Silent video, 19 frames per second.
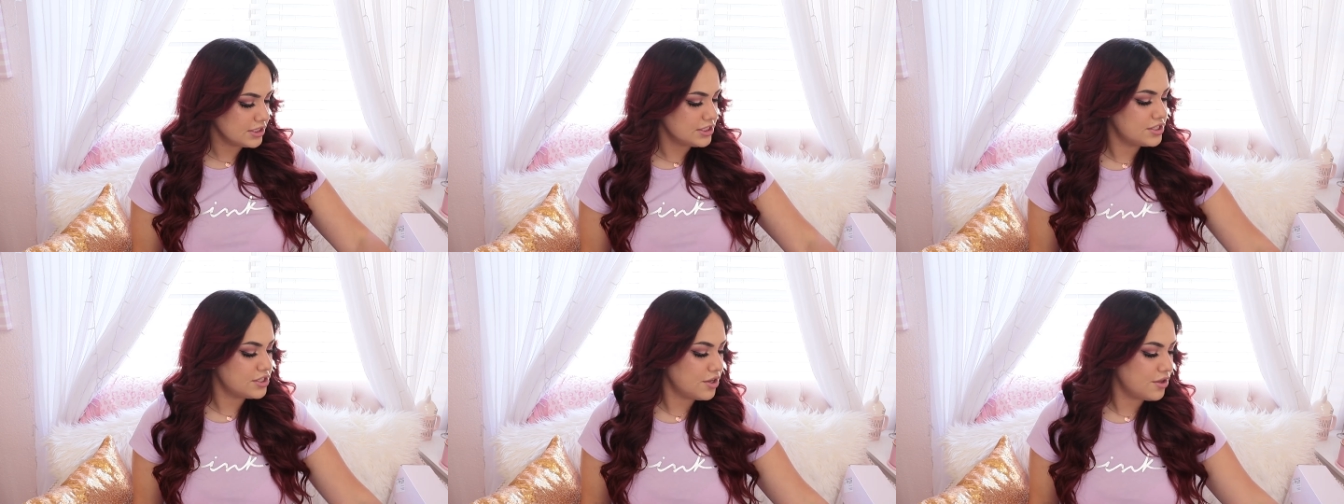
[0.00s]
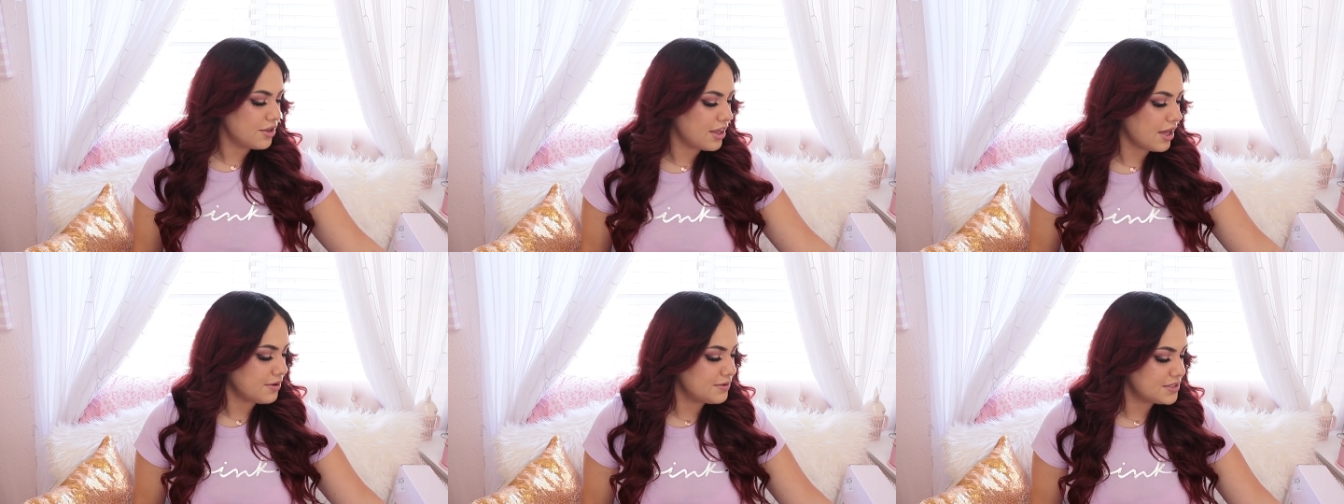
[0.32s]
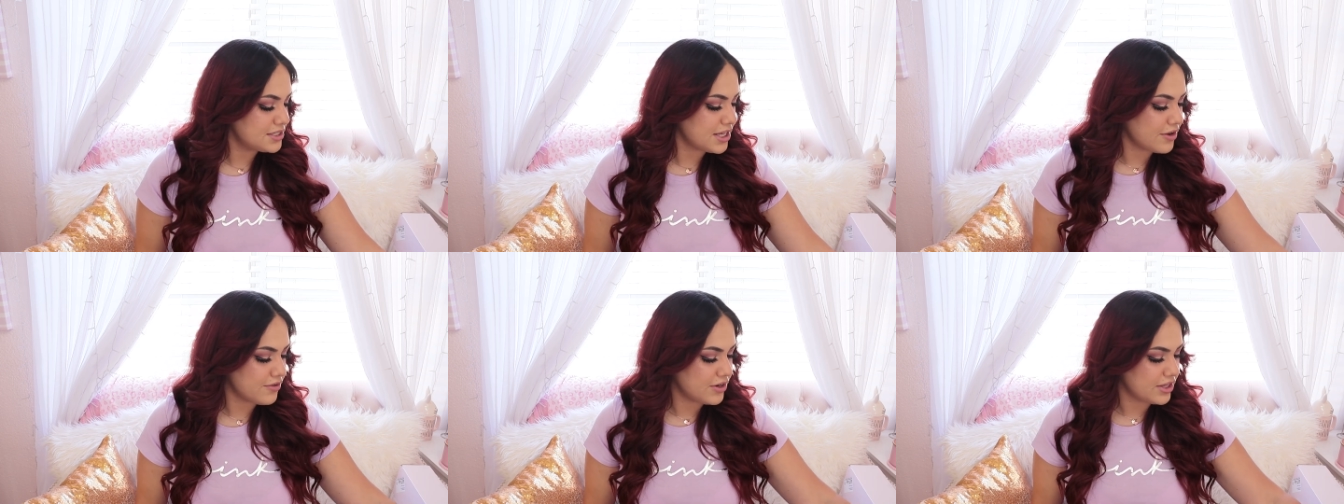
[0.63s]
So that
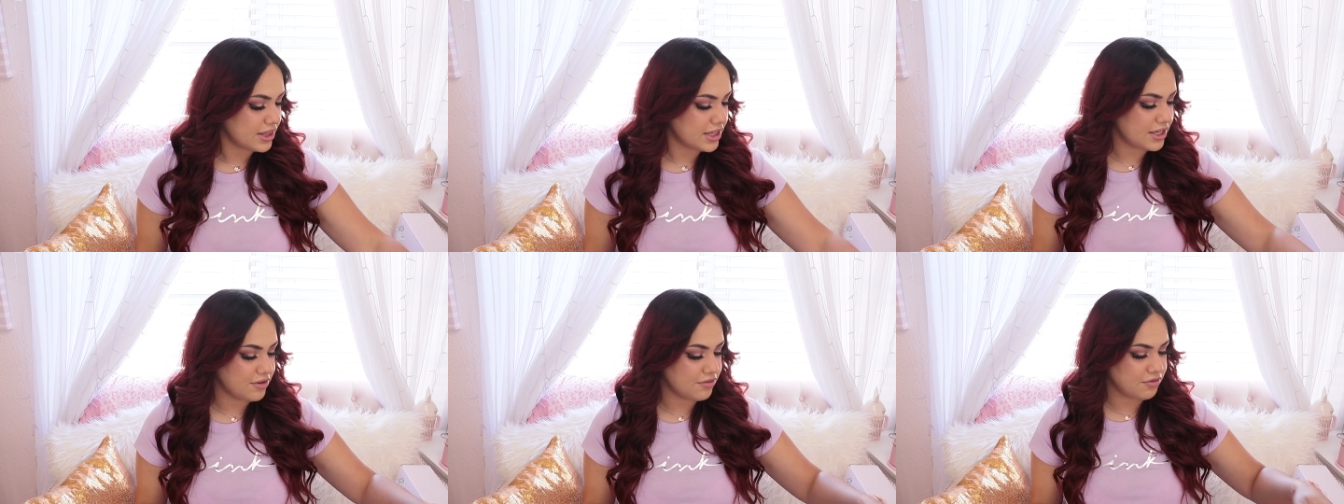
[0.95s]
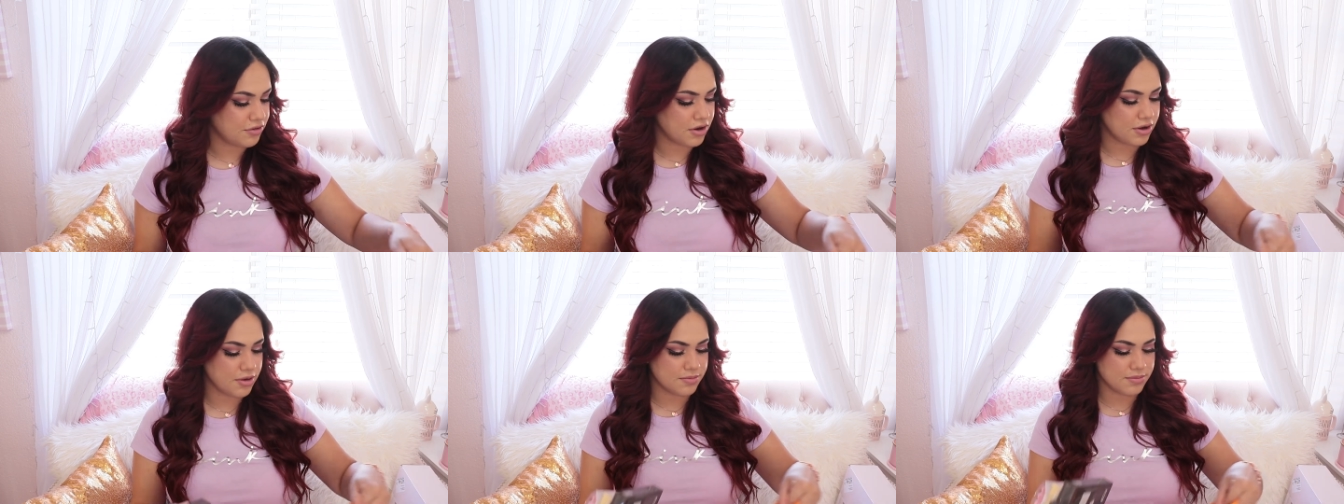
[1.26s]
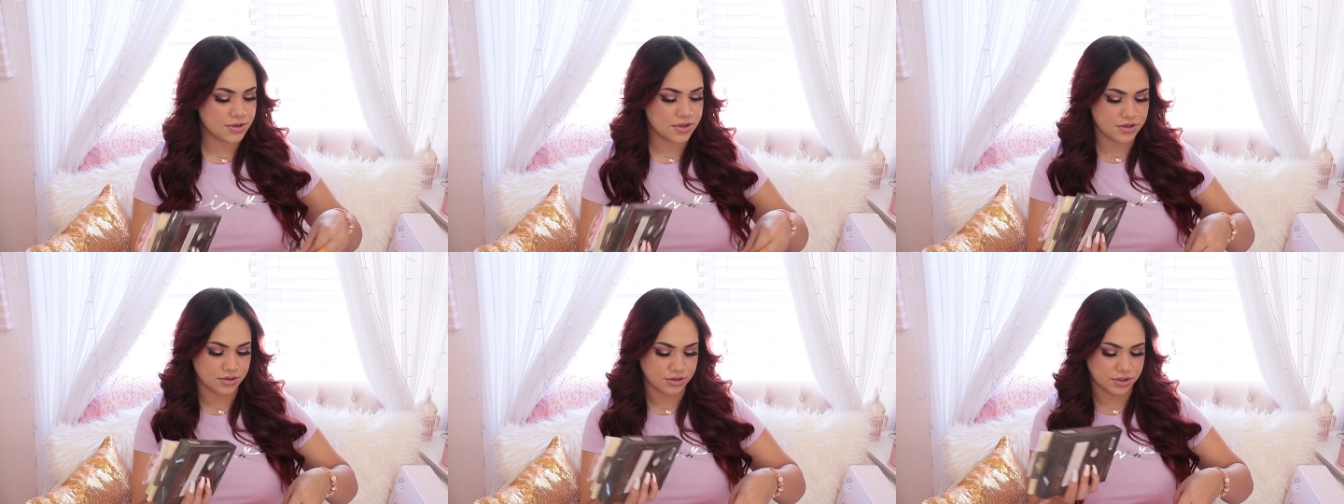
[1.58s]
was everything
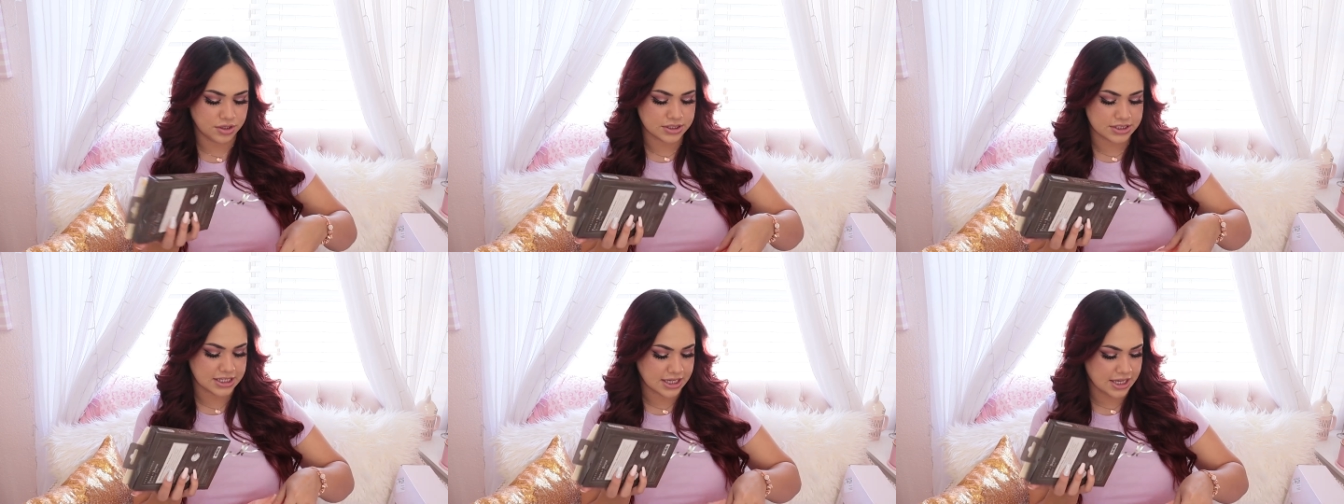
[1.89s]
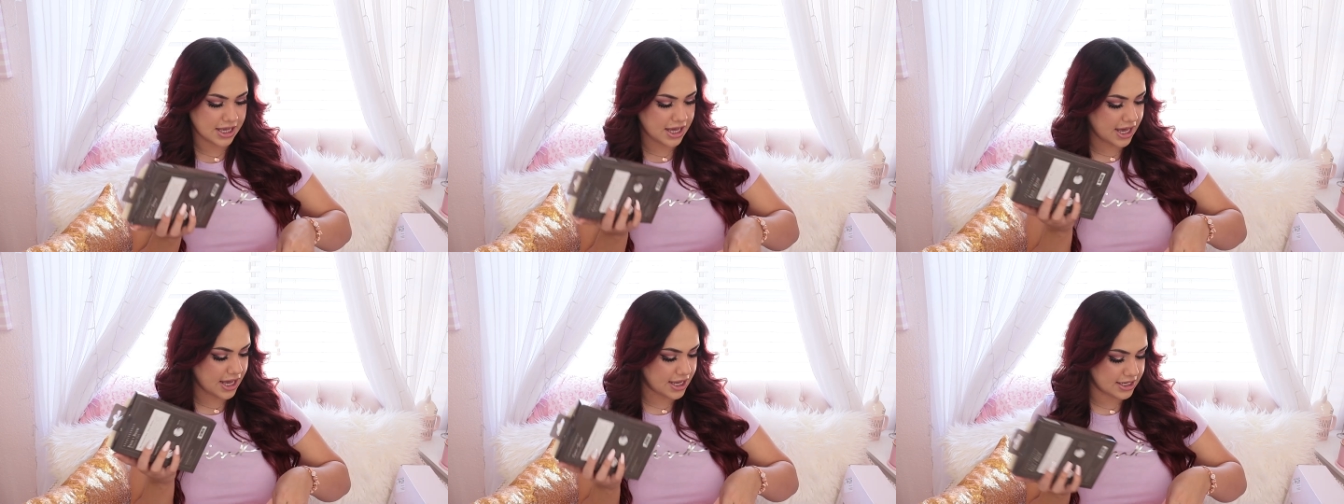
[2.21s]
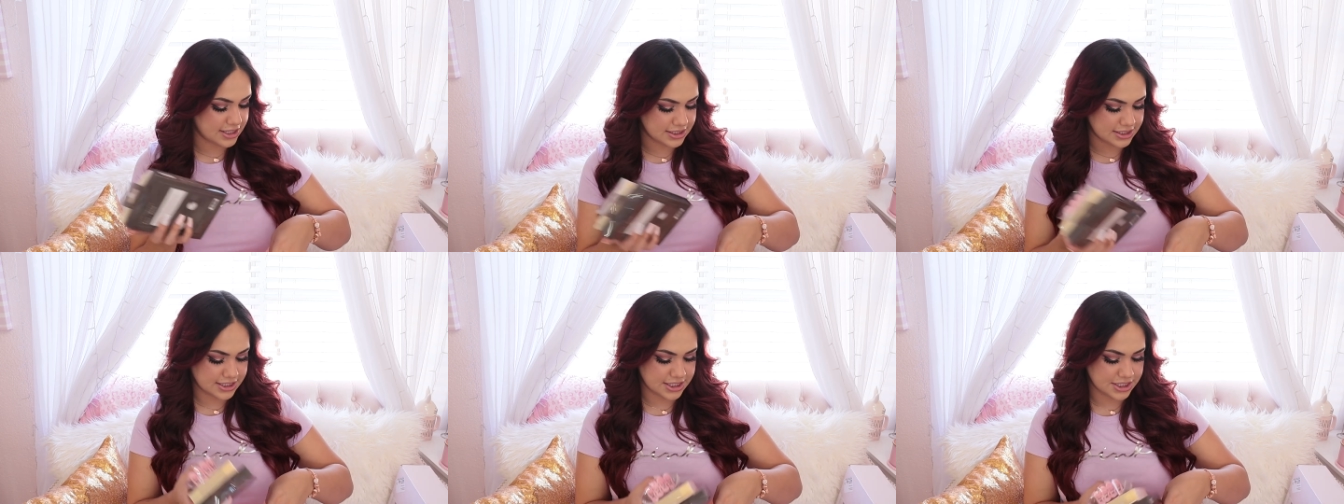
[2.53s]
from Ulta
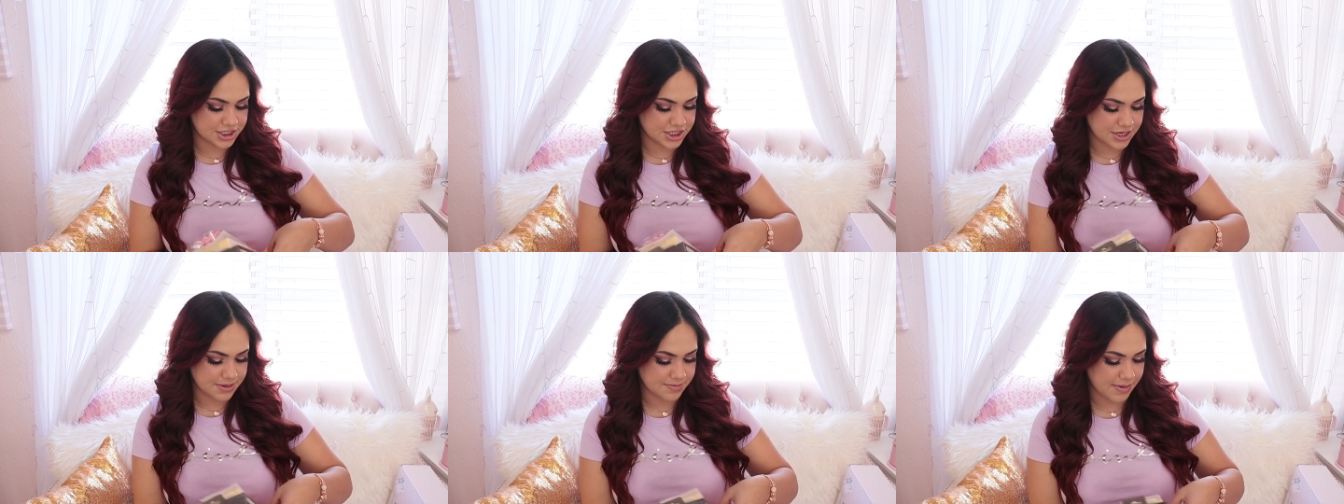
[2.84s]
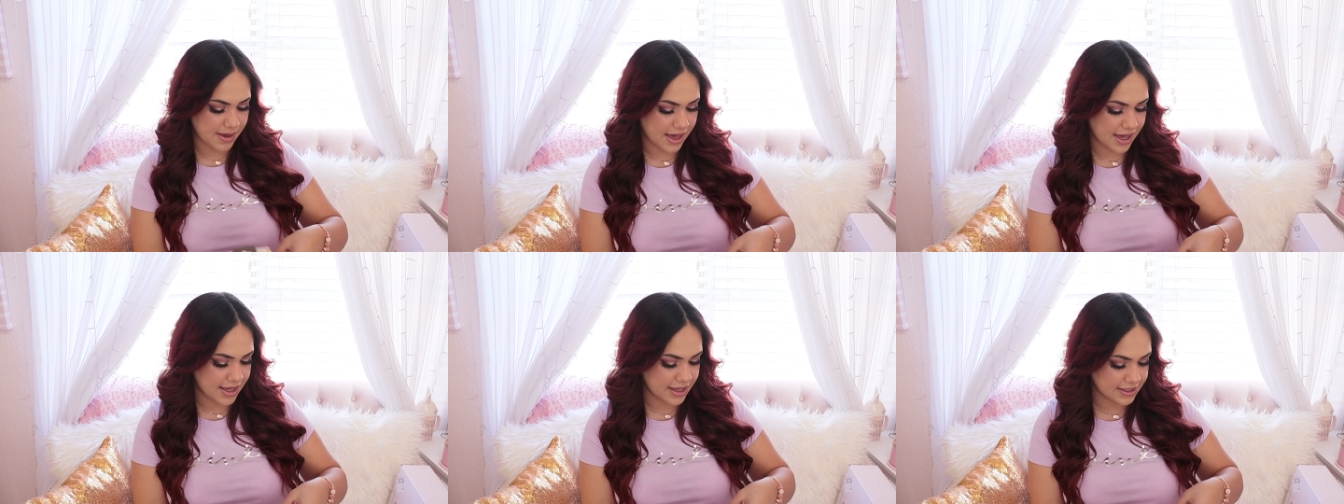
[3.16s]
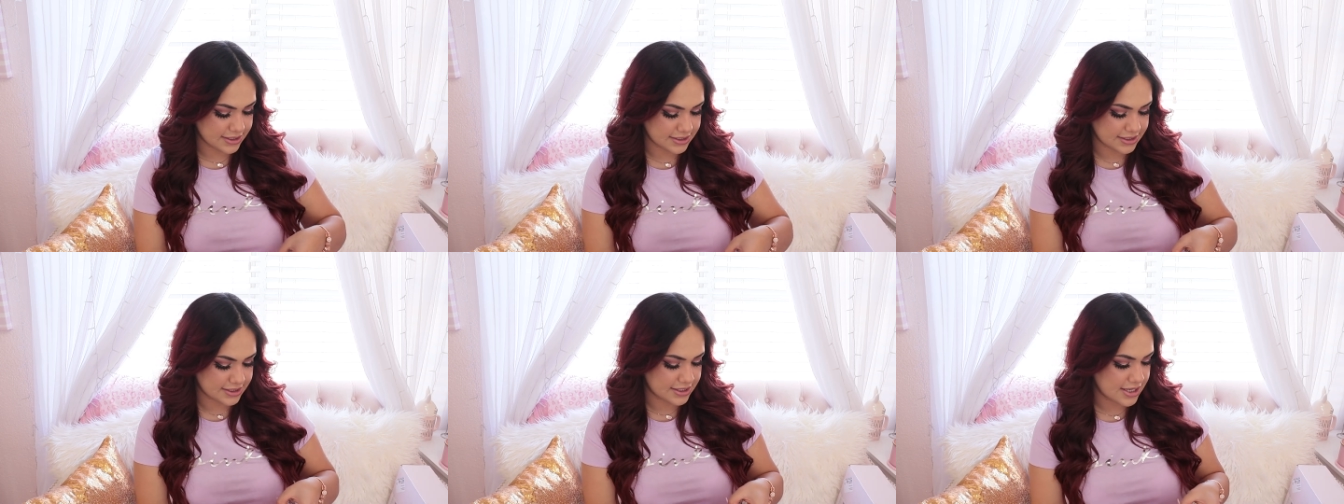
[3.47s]
and TJ
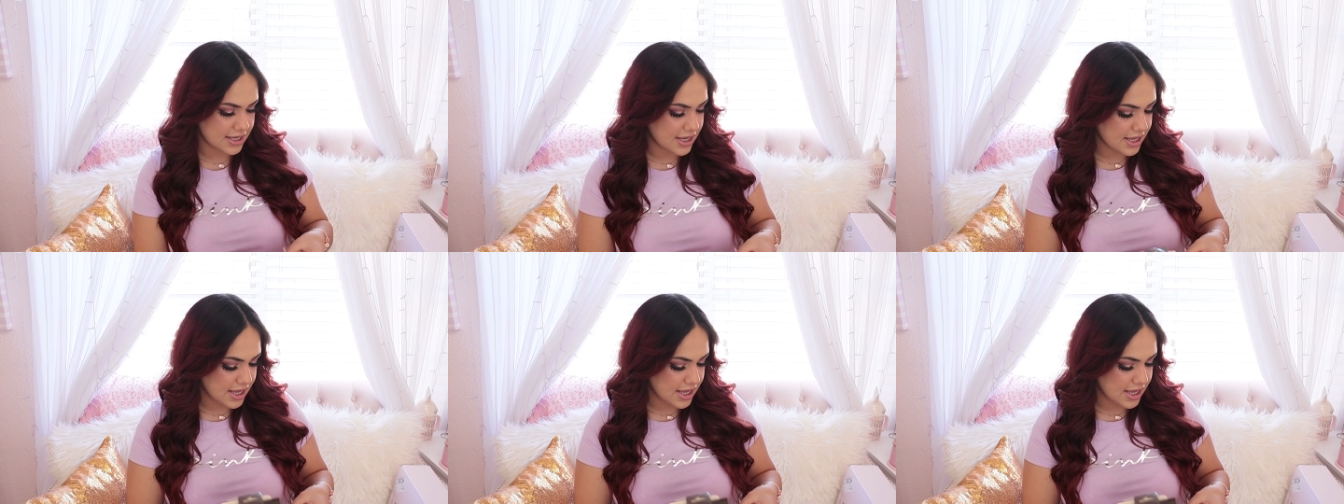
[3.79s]
Maxx.